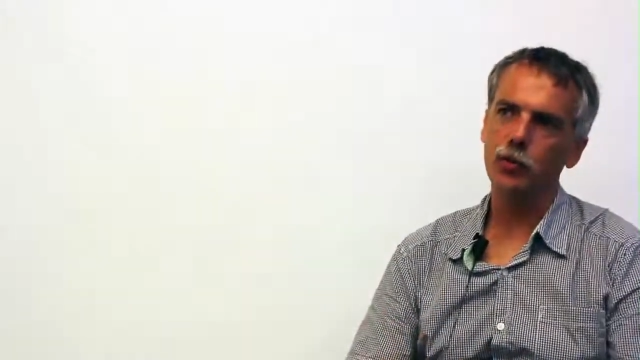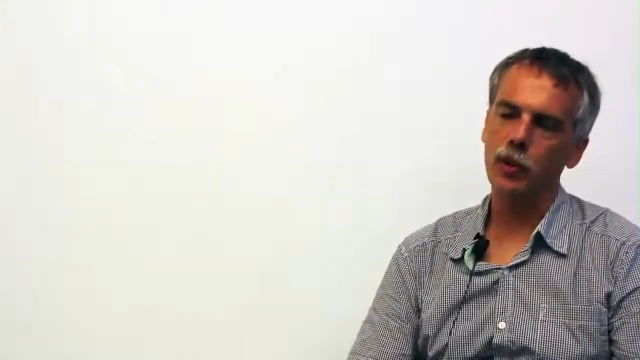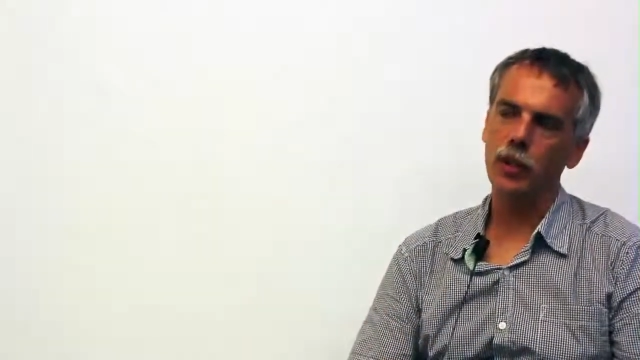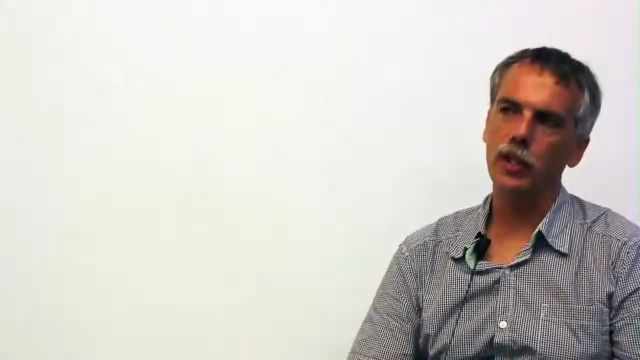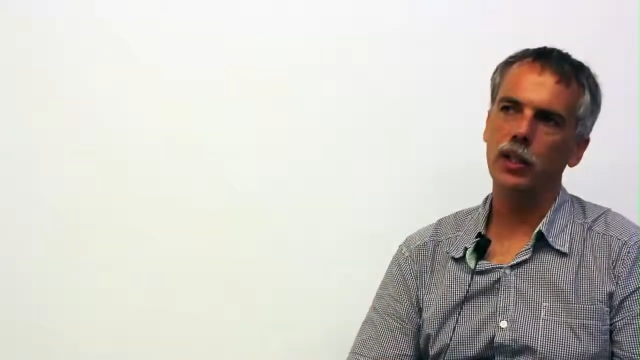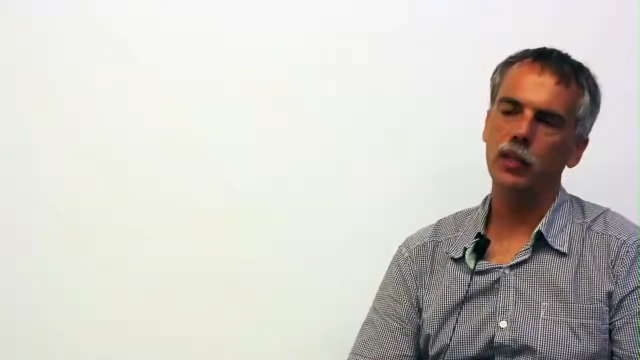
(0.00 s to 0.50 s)

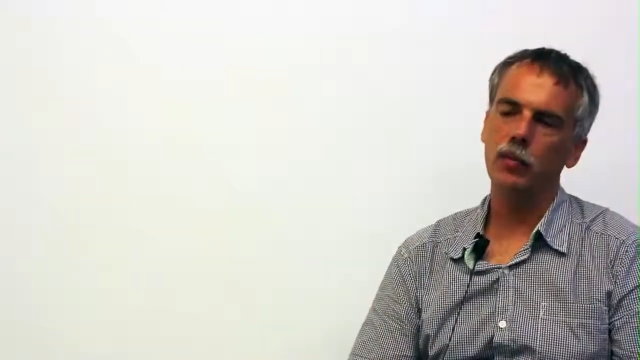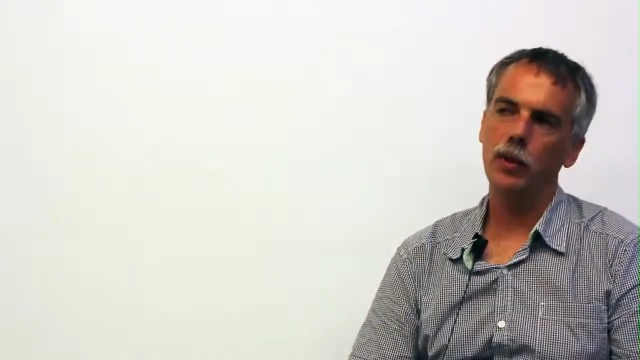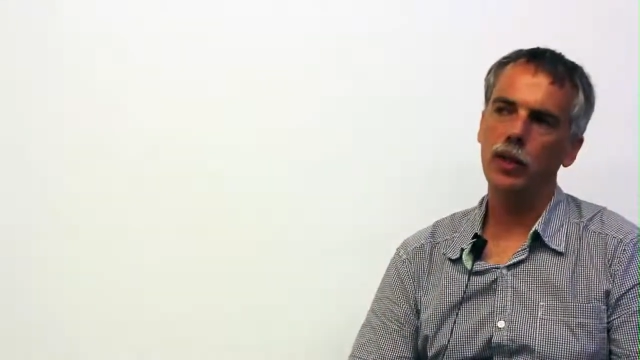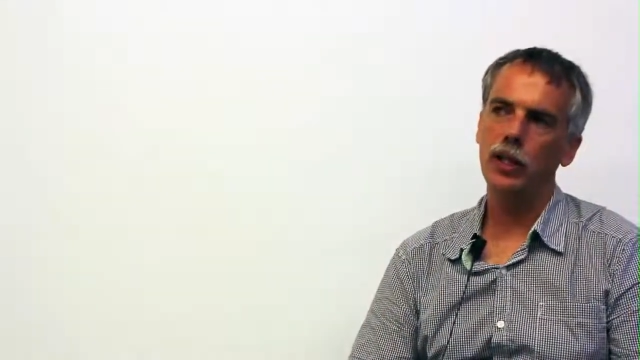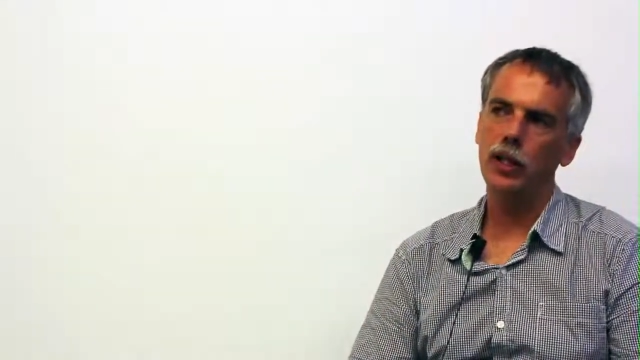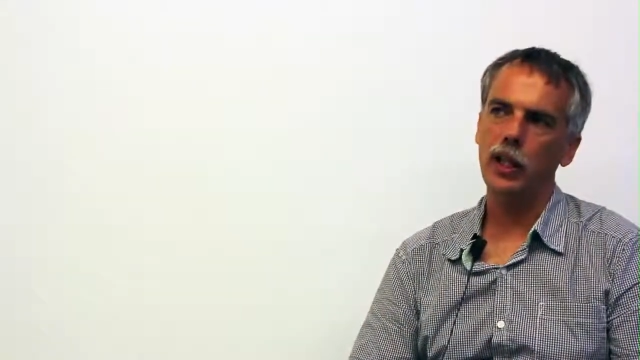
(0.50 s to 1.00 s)

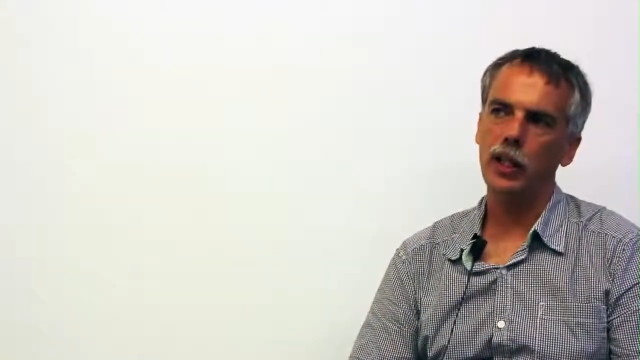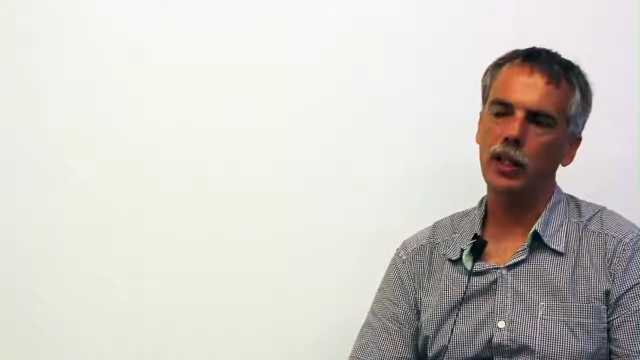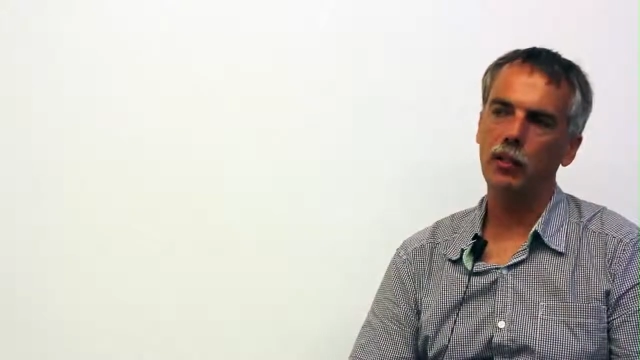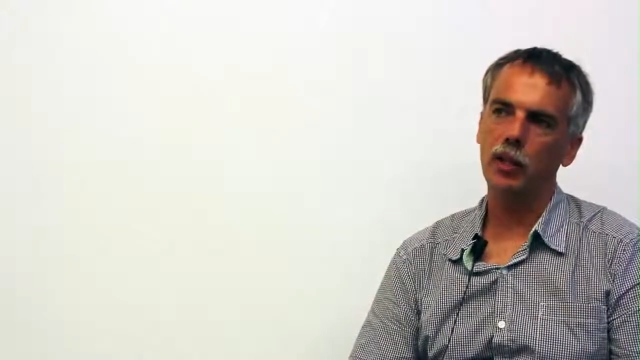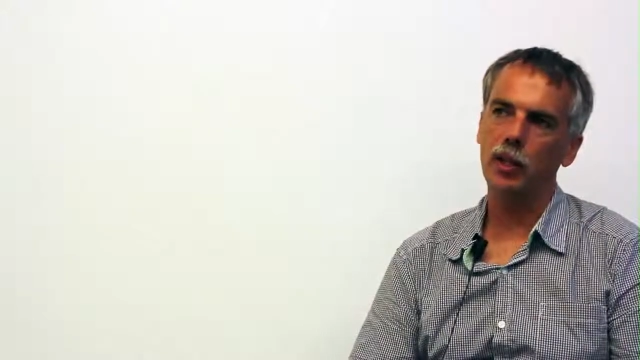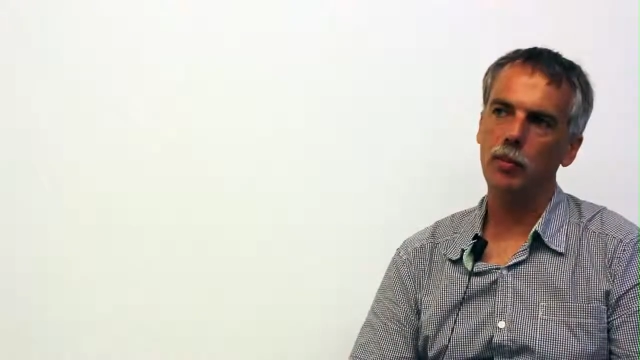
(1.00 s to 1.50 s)
within the
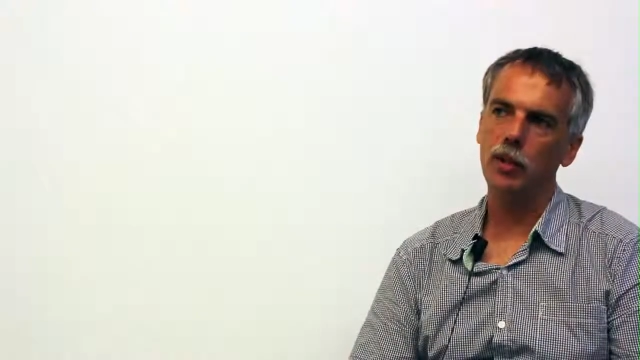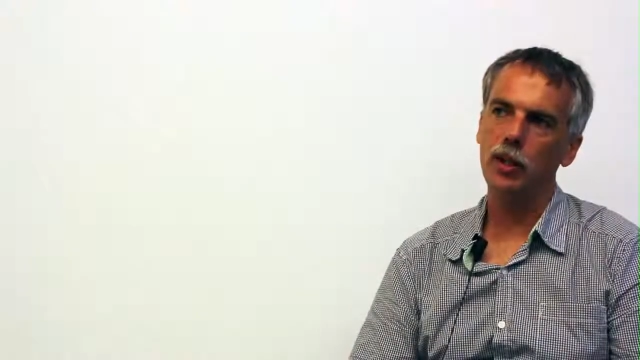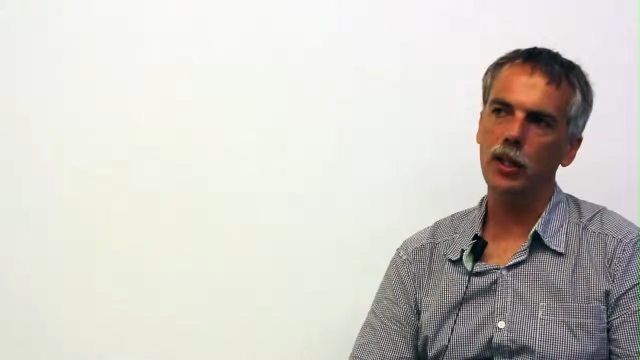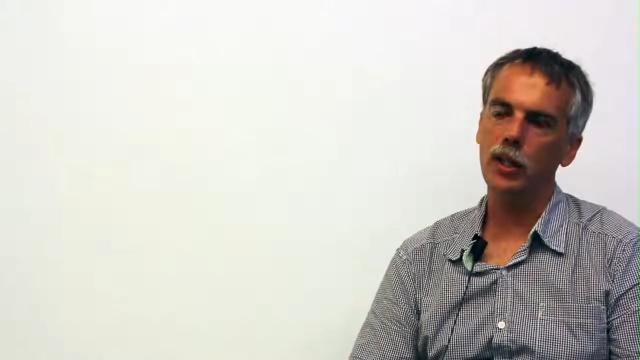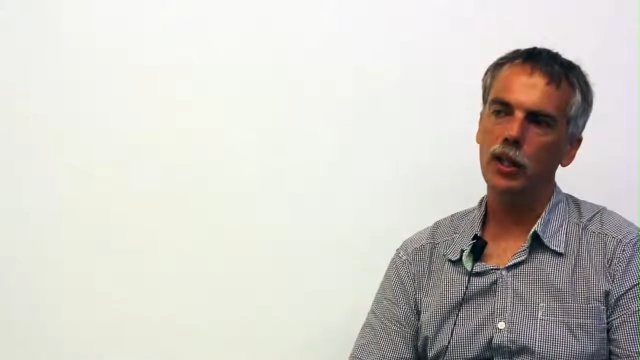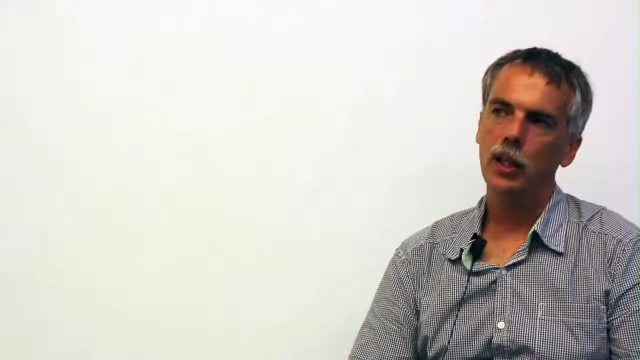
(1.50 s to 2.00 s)
academic
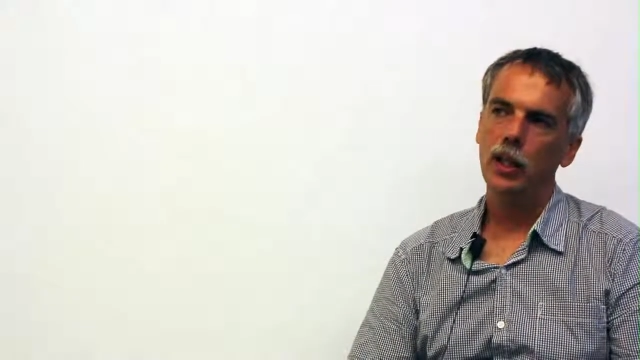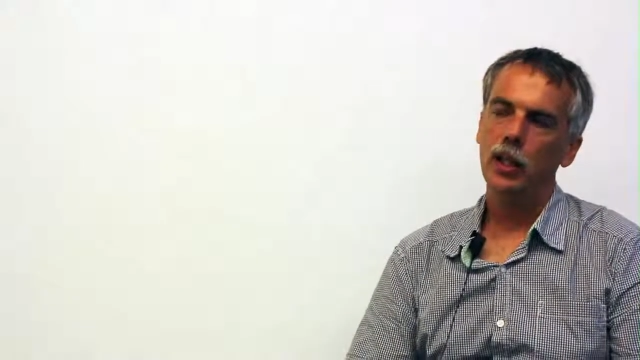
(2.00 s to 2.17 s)
community,